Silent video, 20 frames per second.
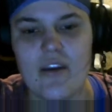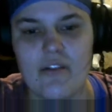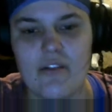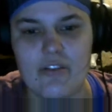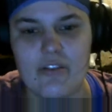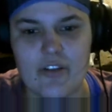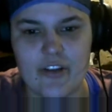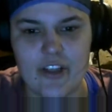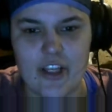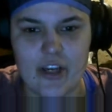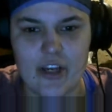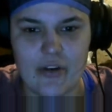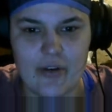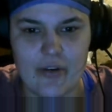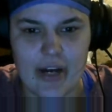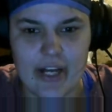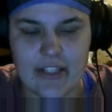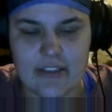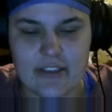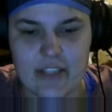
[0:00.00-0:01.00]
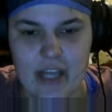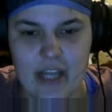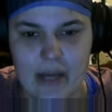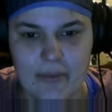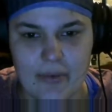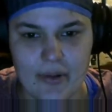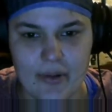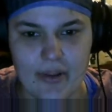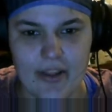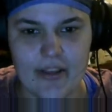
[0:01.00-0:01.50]
the US, I
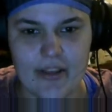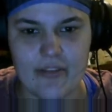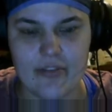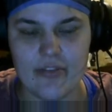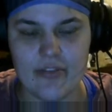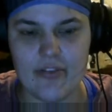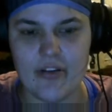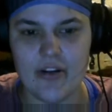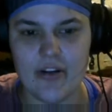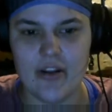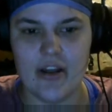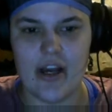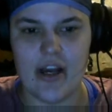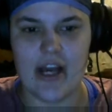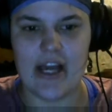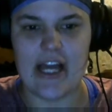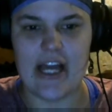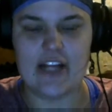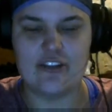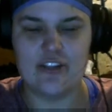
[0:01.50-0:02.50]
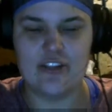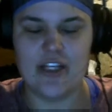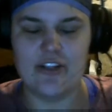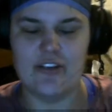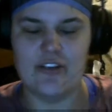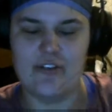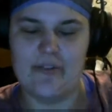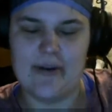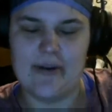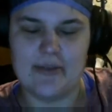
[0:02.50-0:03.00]
believe. I
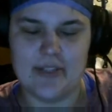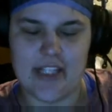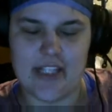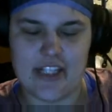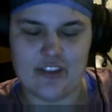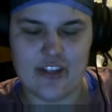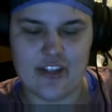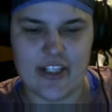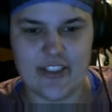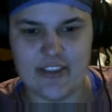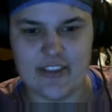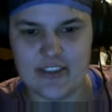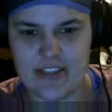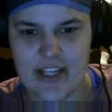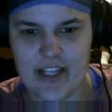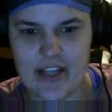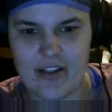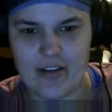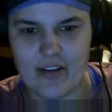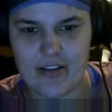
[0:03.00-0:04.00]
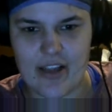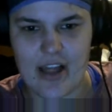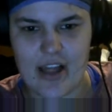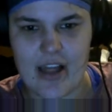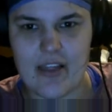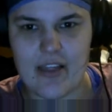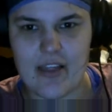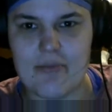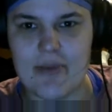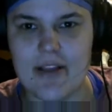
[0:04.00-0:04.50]
do remember they changed the date on that,
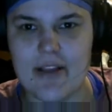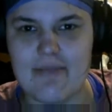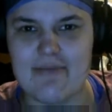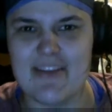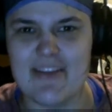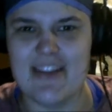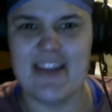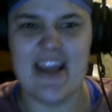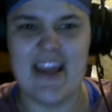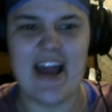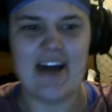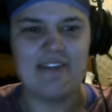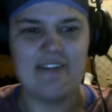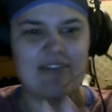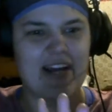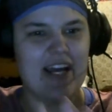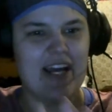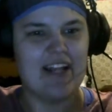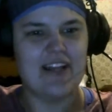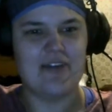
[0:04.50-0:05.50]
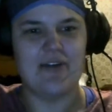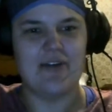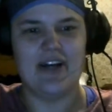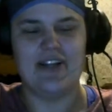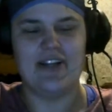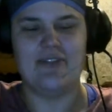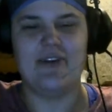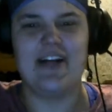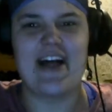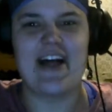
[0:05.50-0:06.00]
but yeah. Anyways,
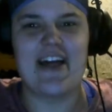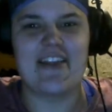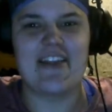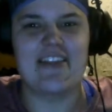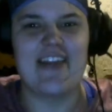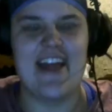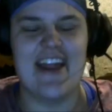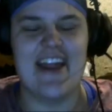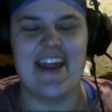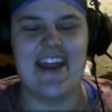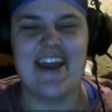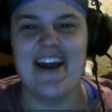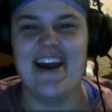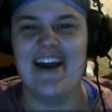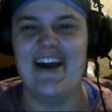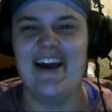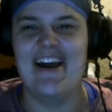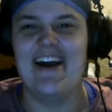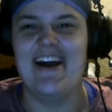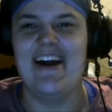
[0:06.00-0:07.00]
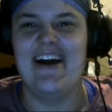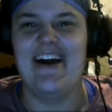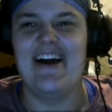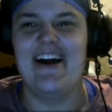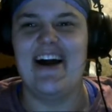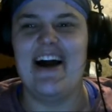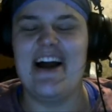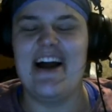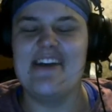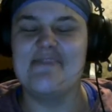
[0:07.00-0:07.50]
but I think
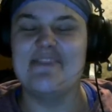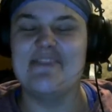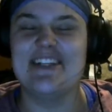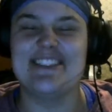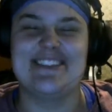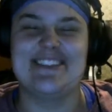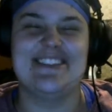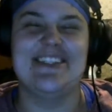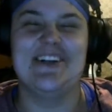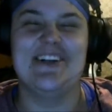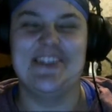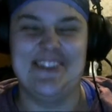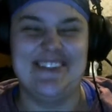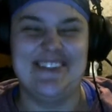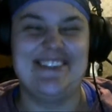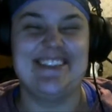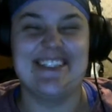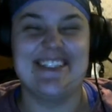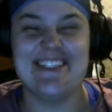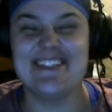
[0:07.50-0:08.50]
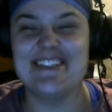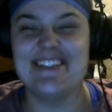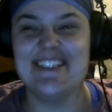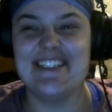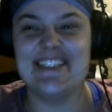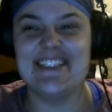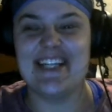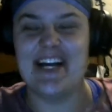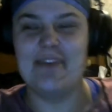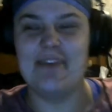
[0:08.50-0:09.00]
I missed the old
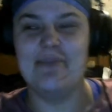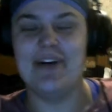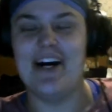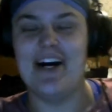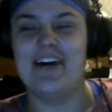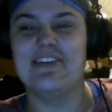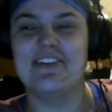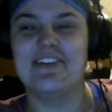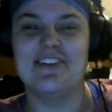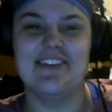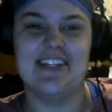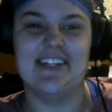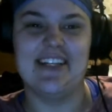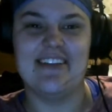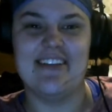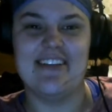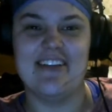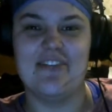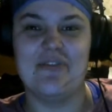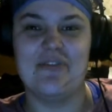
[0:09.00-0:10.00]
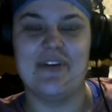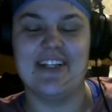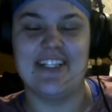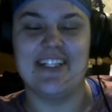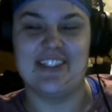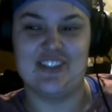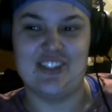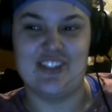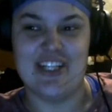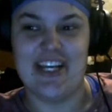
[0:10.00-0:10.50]
series. I'm probably going to give this one a
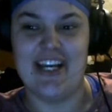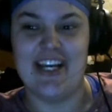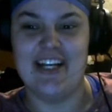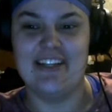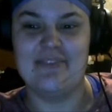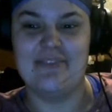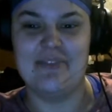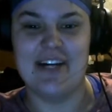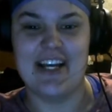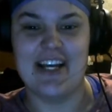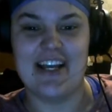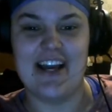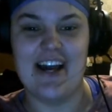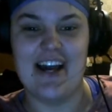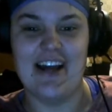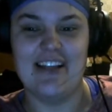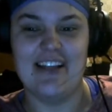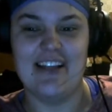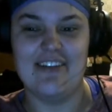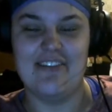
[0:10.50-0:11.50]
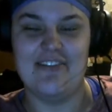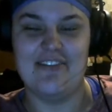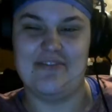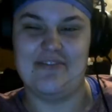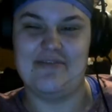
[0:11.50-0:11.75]
chance, but I kind of